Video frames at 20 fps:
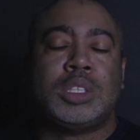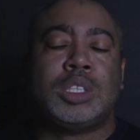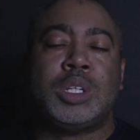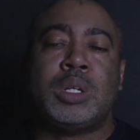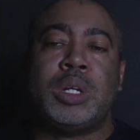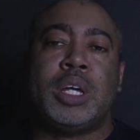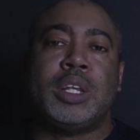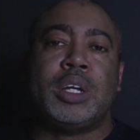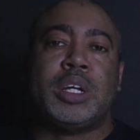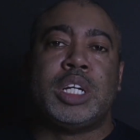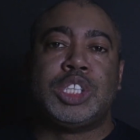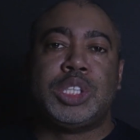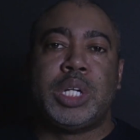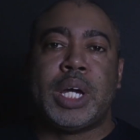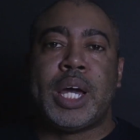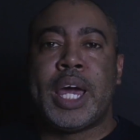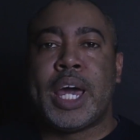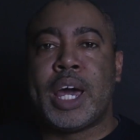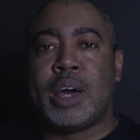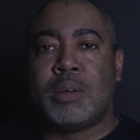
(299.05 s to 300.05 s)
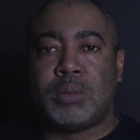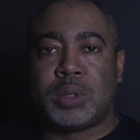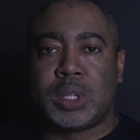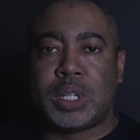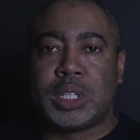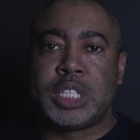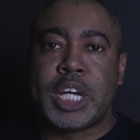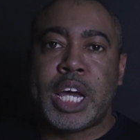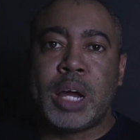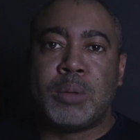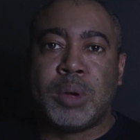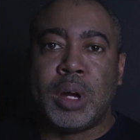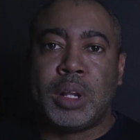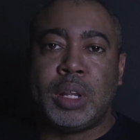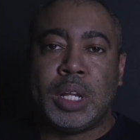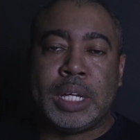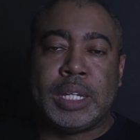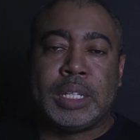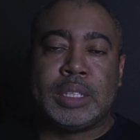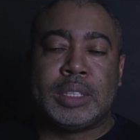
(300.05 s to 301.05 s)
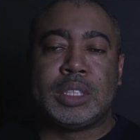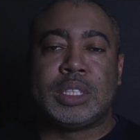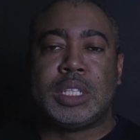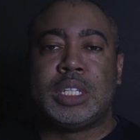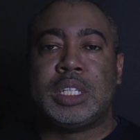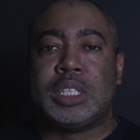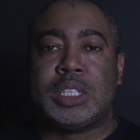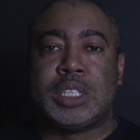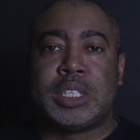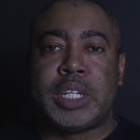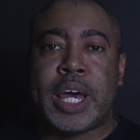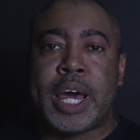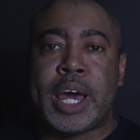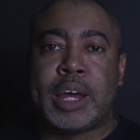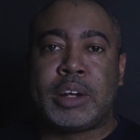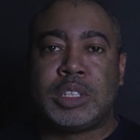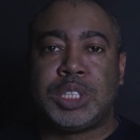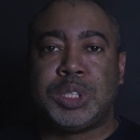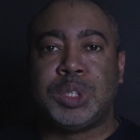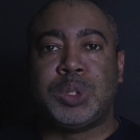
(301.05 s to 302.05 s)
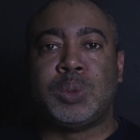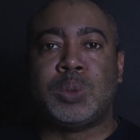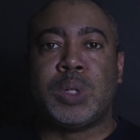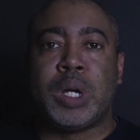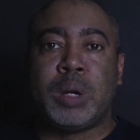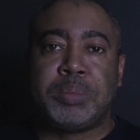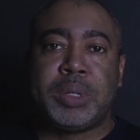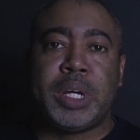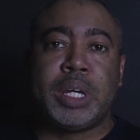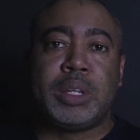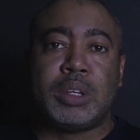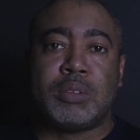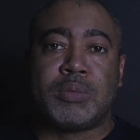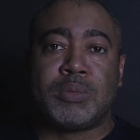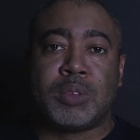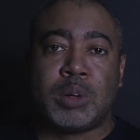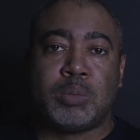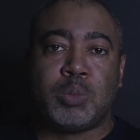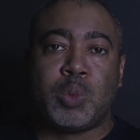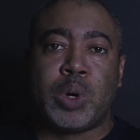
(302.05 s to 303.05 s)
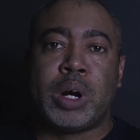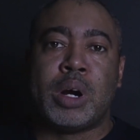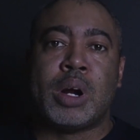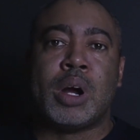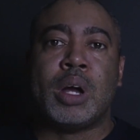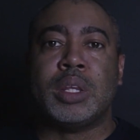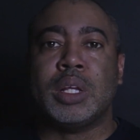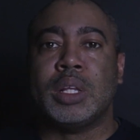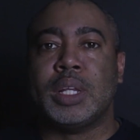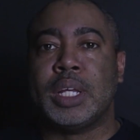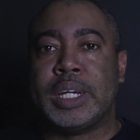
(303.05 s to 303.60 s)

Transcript: So another issue I have with the Tamron lens is that to update the firmware on the